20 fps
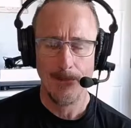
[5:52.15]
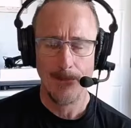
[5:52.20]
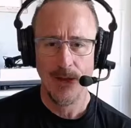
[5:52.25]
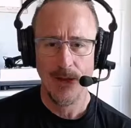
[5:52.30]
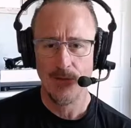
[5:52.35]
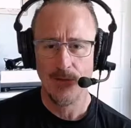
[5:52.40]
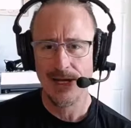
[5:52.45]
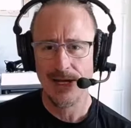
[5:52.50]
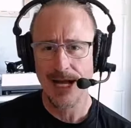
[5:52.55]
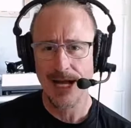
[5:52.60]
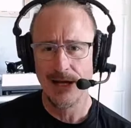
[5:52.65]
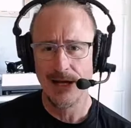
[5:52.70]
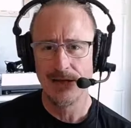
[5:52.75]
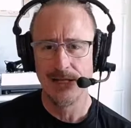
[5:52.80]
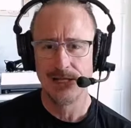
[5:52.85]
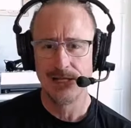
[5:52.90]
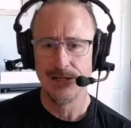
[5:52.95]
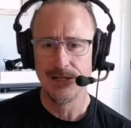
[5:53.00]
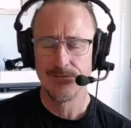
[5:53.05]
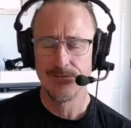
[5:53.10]
A
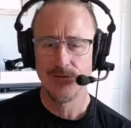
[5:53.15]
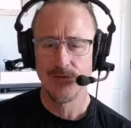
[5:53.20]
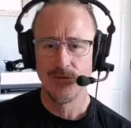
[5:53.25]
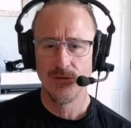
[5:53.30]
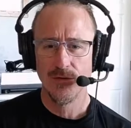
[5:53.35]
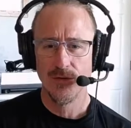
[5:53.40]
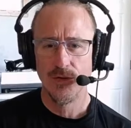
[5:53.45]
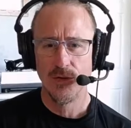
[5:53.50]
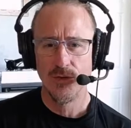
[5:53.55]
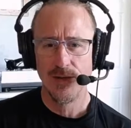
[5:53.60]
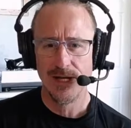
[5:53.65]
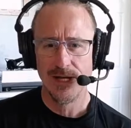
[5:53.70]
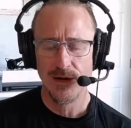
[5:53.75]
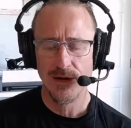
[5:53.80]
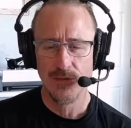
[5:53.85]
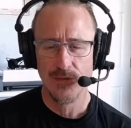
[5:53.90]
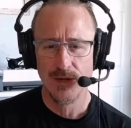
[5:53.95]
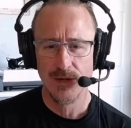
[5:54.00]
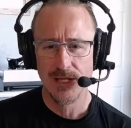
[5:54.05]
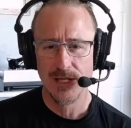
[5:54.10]
reality of who we
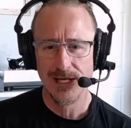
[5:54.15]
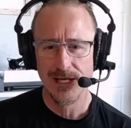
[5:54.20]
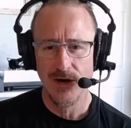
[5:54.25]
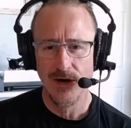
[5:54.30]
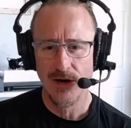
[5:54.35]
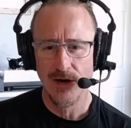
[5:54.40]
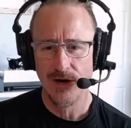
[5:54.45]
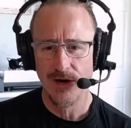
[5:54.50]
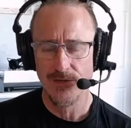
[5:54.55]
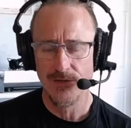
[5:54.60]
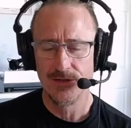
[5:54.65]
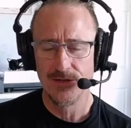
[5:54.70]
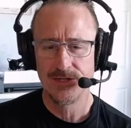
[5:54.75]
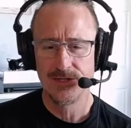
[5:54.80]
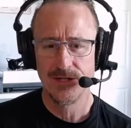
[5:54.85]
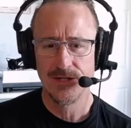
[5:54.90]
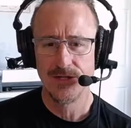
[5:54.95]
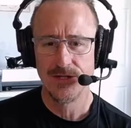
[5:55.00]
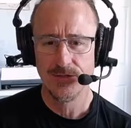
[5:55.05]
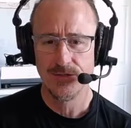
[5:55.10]
really are. There's
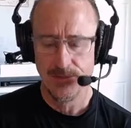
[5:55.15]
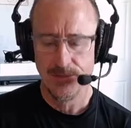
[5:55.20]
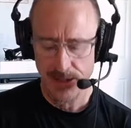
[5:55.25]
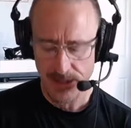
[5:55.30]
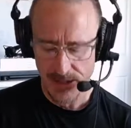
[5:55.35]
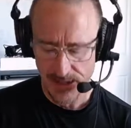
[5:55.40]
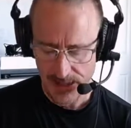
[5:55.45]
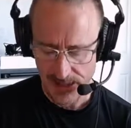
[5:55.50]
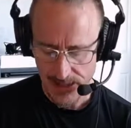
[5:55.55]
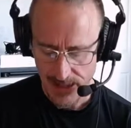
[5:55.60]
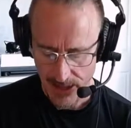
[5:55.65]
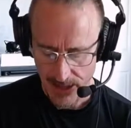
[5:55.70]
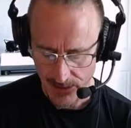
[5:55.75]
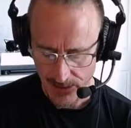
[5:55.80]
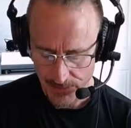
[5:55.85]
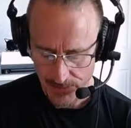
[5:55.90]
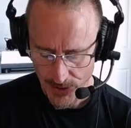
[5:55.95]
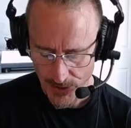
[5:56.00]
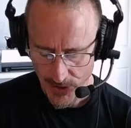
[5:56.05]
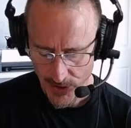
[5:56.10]
a humility there
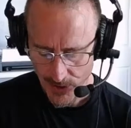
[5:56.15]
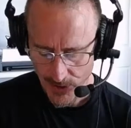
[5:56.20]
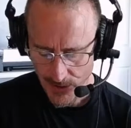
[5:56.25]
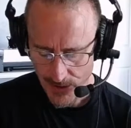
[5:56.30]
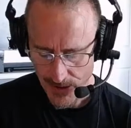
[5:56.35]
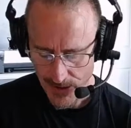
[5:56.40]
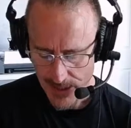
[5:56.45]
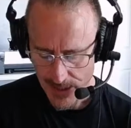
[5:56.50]
in Paul.